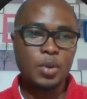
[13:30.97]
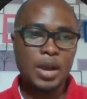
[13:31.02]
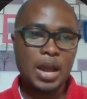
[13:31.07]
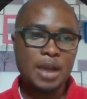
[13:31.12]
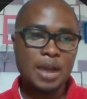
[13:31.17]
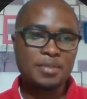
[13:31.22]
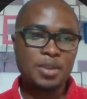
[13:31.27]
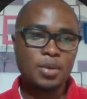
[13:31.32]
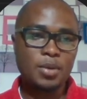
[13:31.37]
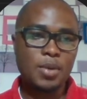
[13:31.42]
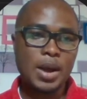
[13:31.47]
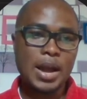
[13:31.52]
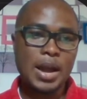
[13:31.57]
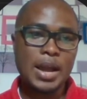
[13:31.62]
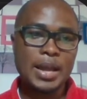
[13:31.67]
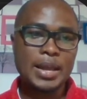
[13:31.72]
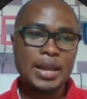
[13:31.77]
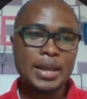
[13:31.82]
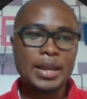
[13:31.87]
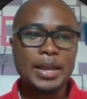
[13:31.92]
we have
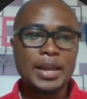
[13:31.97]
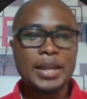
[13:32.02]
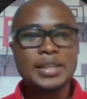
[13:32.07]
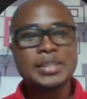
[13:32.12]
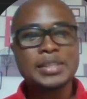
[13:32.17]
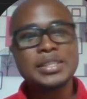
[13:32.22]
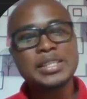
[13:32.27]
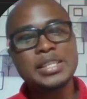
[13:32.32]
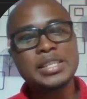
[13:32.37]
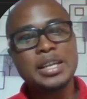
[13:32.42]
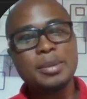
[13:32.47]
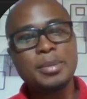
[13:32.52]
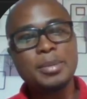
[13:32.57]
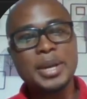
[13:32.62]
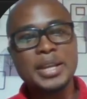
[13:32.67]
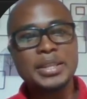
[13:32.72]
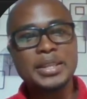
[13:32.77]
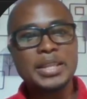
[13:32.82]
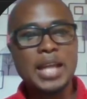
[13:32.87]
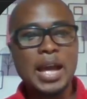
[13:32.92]
our
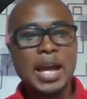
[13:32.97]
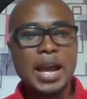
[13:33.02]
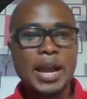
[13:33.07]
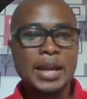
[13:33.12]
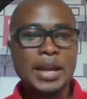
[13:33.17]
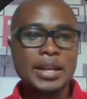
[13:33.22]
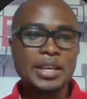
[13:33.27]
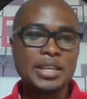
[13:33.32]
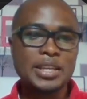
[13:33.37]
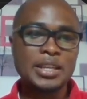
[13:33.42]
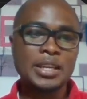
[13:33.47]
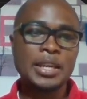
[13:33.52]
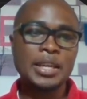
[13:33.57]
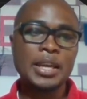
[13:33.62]
HTML tag,